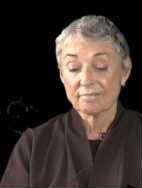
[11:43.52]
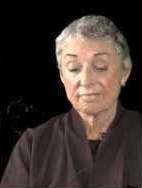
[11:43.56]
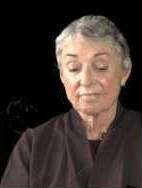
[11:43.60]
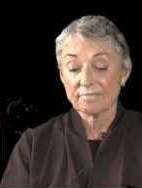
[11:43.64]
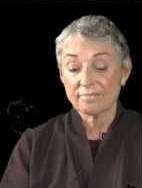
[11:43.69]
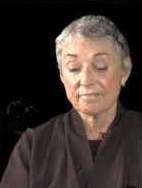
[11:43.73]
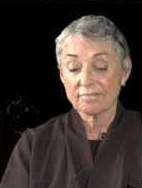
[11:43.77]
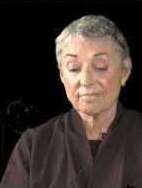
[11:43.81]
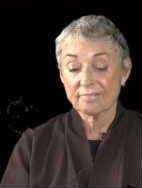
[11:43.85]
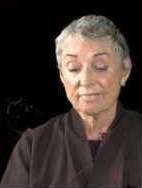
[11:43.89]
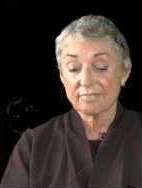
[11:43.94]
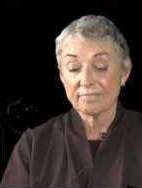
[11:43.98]

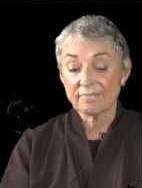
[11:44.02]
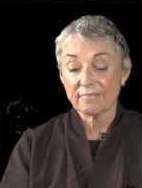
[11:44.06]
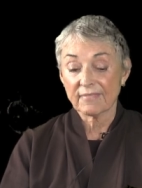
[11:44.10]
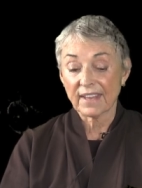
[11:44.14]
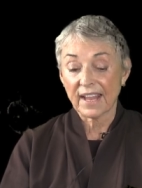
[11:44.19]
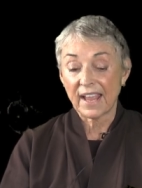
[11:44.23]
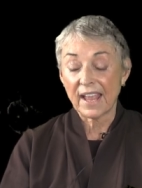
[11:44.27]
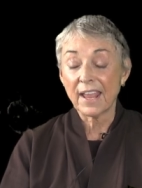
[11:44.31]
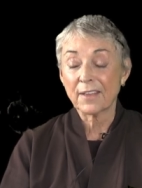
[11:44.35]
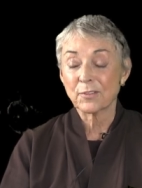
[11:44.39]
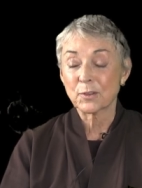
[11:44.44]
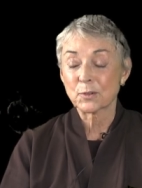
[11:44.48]
Mm, I
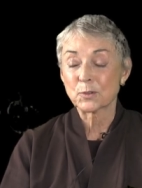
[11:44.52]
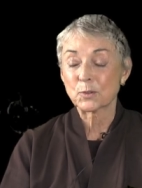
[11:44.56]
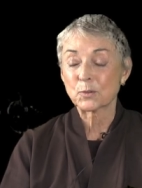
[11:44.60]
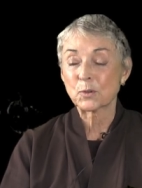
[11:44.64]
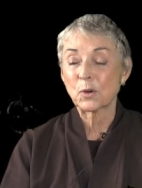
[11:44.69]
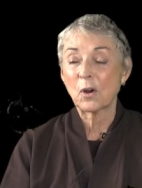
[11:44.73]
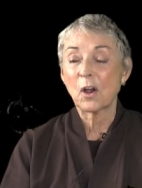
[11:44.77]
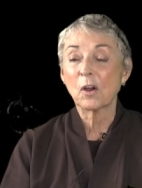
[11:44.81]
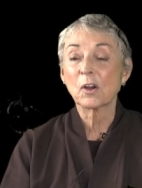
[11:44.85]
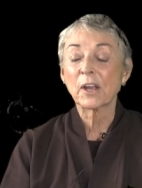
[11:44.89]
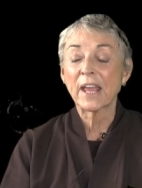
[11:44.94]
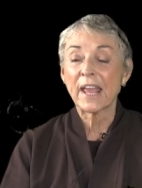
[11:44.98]
had the
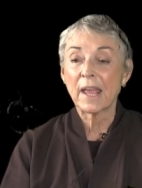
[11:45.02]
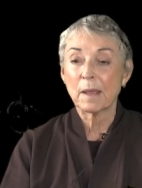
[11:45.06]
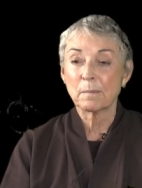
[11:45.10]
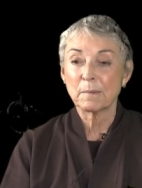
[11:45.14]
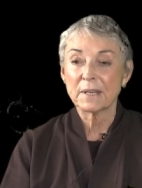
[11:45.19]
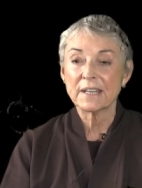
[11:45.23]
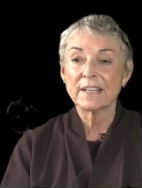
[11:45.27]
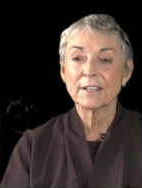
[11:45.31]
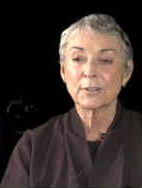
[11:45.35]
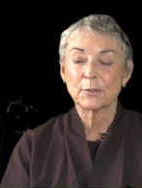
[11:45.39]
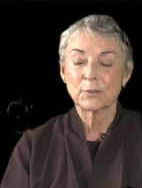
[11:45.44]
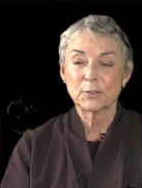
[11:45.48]
strong habit
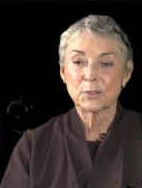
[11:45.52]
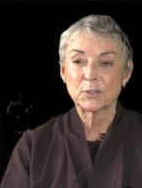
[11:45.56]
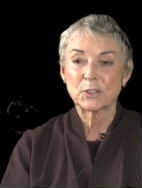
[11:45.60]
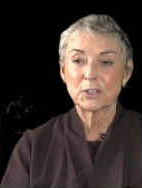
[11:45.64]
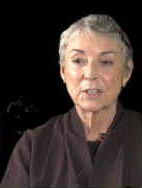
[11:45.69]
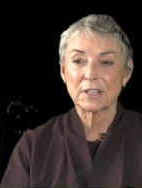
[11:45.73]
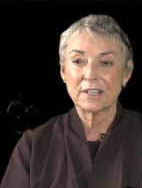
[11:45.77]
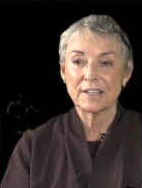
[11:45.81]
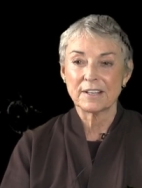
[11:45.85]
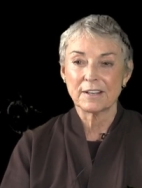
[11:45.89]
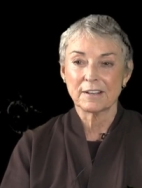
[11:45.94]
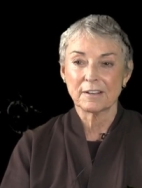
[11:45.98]

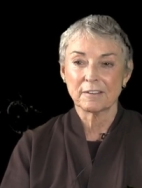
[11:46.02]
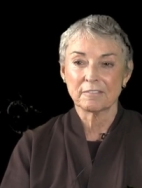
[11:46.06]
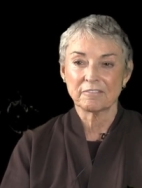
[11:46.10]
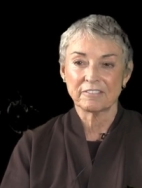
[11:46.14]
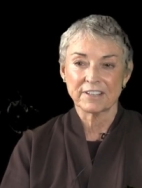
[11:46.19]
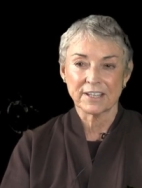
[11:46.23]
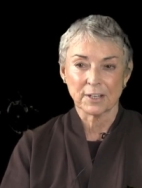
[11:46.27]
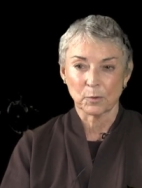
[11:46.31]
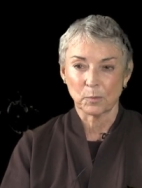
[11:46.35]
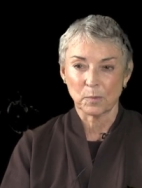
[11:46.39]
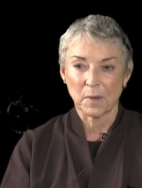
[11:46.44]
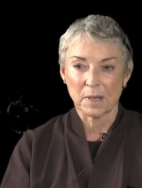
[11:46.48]
energy of
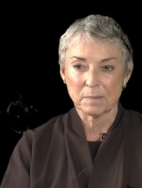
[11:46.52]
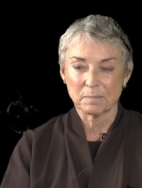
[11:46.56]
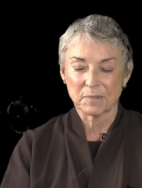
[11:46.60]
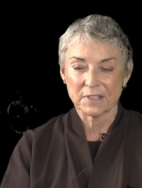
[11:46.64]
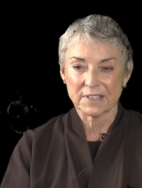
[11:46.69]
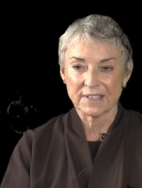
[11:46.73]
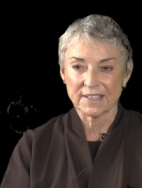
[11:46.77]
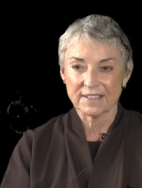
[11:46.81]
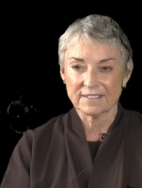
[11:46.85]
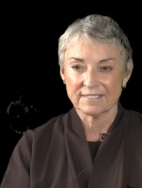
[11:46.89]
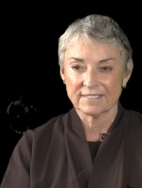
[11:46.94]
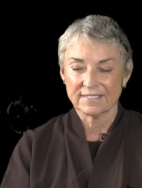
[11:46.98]

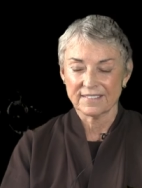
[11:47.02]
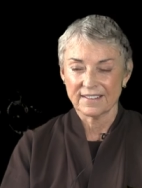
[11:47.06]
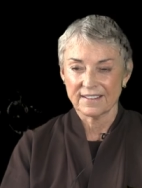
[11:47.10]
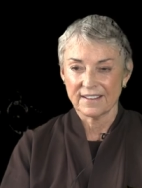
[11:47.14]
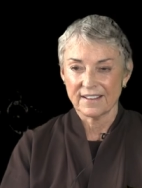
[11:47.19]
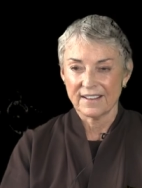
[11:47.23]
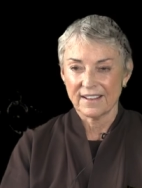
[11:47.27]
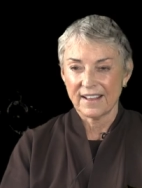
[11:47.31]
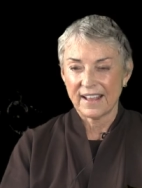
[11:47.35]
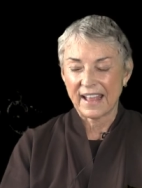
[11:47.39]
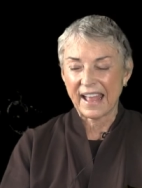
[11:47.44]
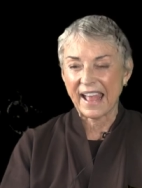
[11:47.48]
interrupting.
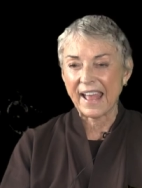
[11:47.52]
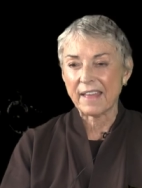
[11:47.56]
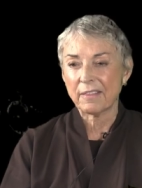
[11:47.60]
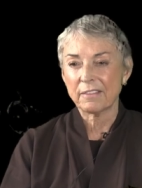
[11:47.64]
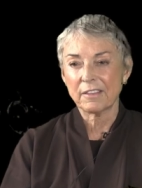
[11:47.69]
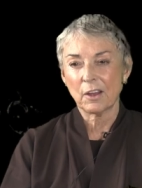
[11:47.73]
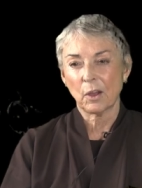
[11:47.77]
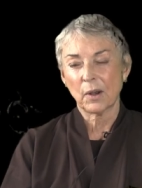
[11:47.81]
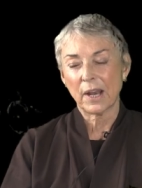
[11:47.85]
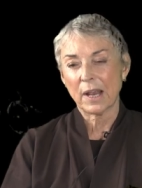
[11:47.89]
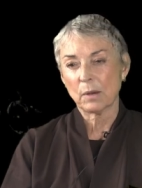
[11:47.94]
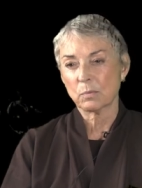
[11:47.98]
I
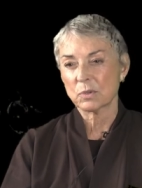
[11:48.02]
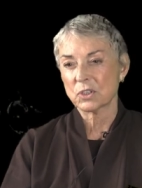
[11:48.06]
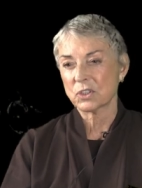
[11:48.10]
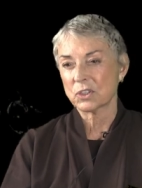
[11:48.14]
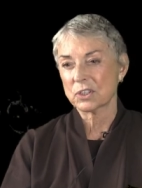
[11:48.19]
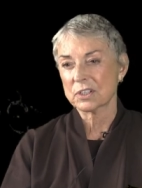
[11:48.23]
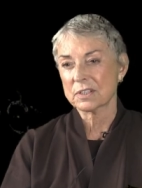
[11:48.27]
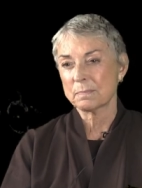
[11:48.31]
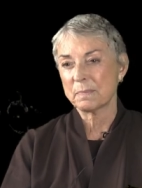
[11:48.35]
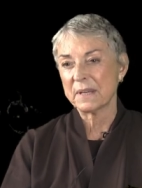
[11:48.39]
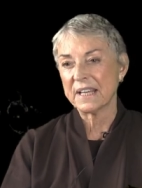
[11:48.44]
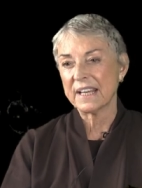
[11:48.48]
thought I was
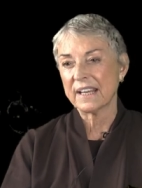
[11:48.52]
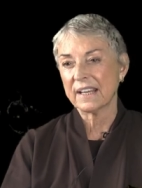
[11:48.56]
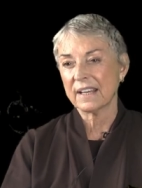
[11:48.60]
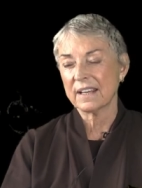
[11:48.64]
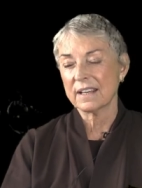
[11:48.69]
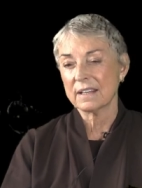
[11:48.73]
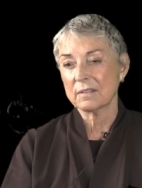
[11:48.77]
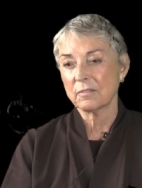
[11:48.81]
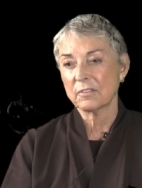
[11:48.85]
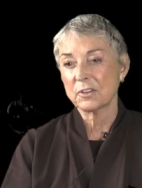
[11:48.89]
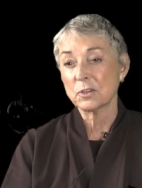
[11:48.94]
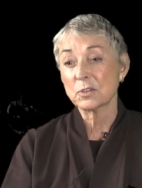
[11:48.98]
just being
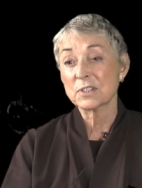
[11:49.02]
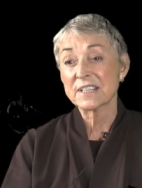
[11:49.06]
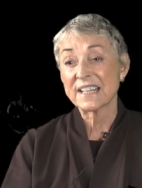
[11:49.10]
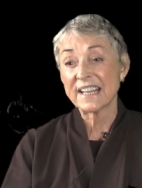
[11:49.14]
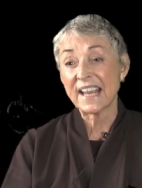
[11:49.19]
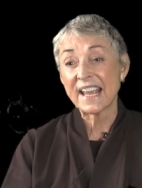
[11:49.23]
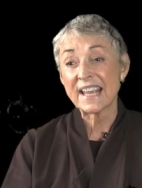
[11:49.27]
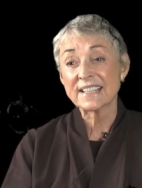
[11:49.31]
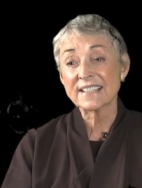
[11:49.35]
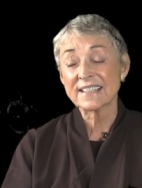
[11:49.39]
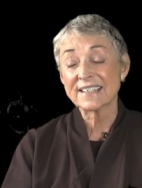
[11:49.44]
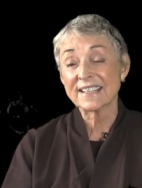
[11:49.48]

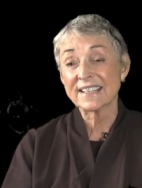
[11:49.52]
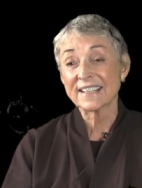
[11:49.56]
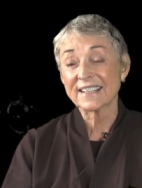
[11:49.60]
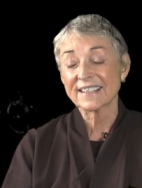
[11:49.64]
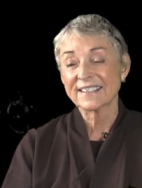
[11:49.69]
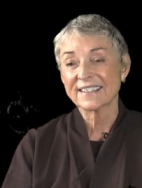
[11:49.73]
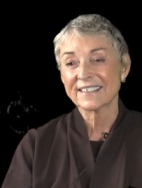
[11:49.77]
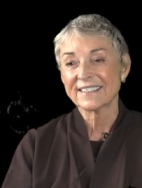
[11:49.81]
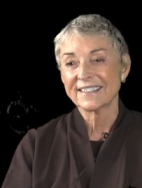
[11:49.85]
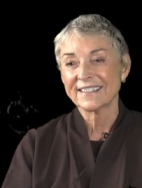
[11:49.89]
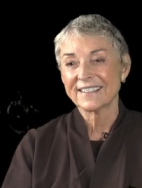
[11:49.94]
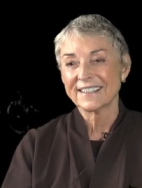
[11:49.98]
enthusiastic.
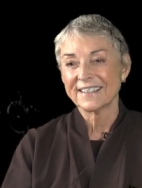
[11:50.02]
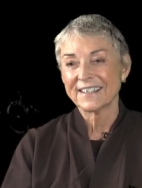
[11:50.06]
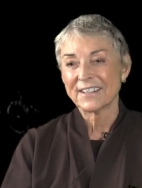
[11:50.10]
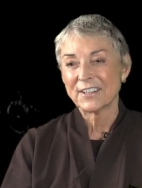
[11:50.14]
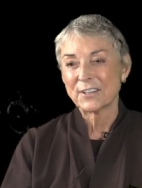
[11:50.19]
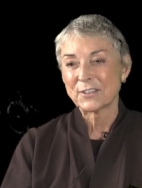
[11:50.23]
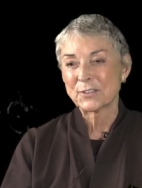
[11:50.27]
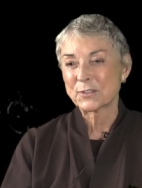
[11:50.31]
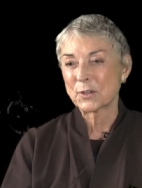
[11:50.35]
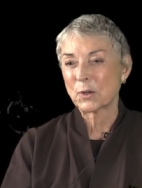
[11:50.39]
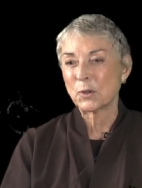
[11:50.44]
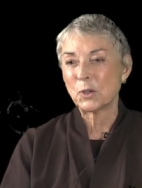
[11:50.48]

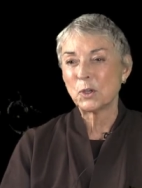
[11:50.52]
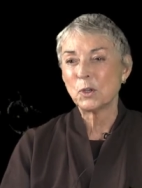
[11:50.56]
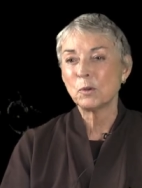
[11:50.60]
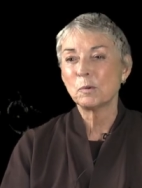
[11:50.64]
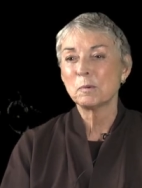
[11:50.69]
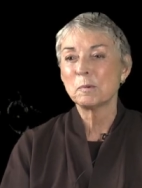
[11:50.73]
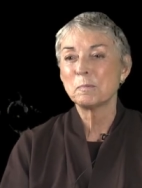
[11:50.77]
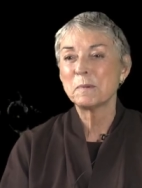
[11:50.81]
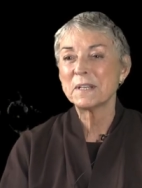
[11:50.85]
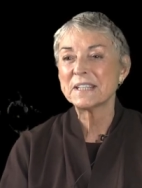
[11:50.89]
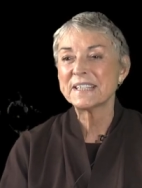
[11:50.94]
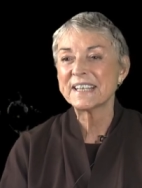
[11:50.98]
So you
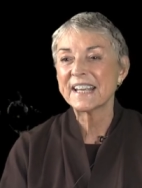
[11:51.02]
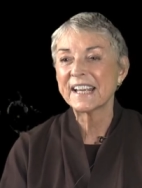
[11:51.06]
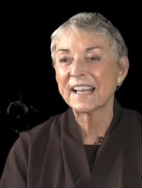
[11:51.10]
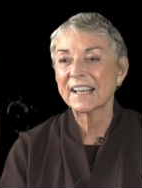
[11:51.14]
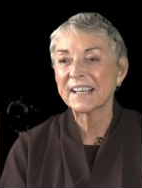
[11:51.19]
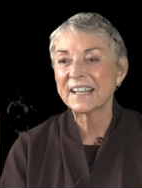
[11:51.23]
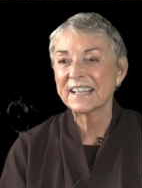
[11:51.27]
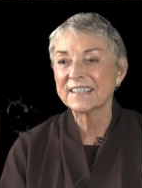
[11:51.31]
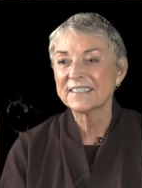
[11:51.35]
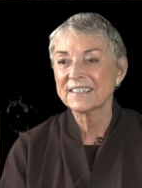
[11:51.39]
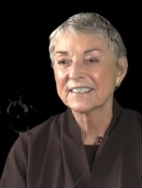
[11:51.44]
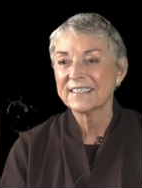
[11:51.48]
would be
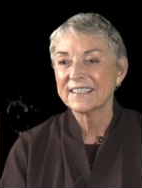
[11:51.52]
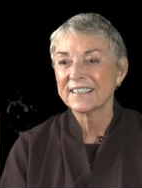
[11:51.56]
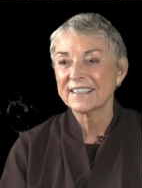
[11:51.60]
telling